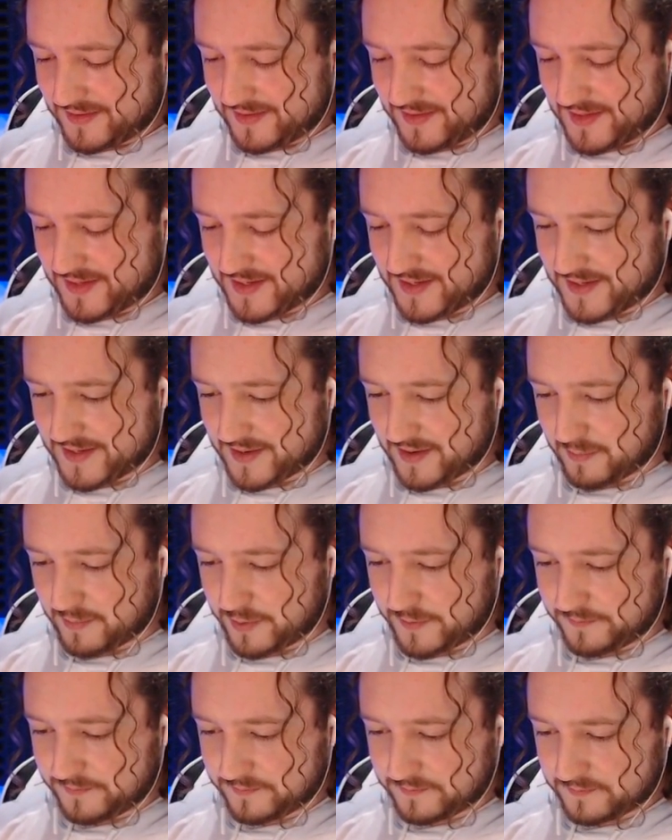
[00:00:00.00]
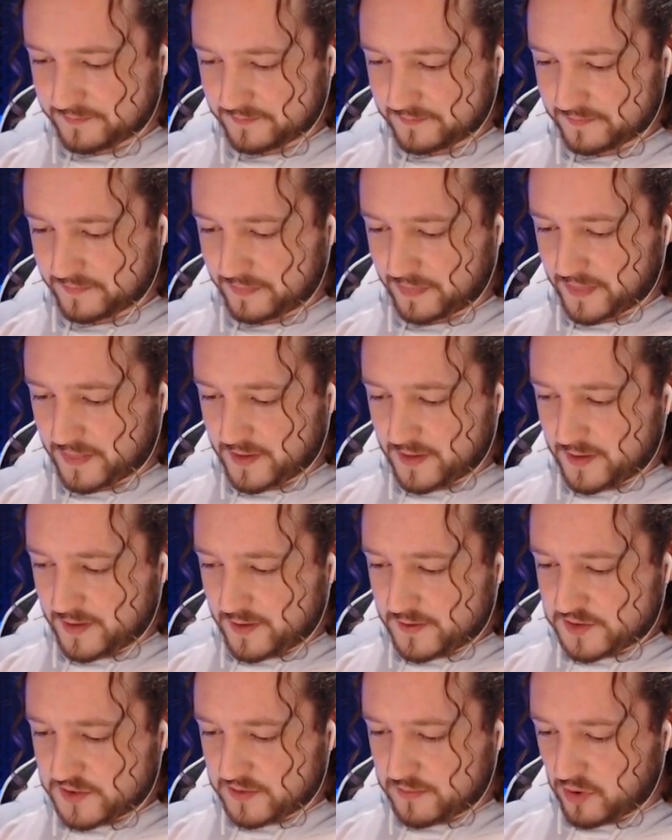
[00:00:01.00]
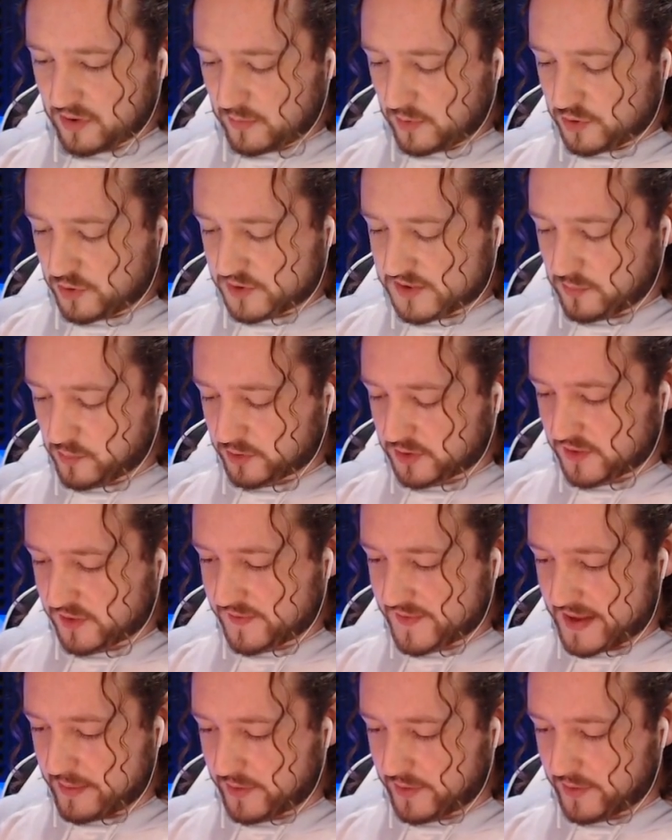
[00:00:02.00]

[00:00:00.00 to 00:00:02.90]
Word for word: Yeah, nub. So mortar will do some work to that.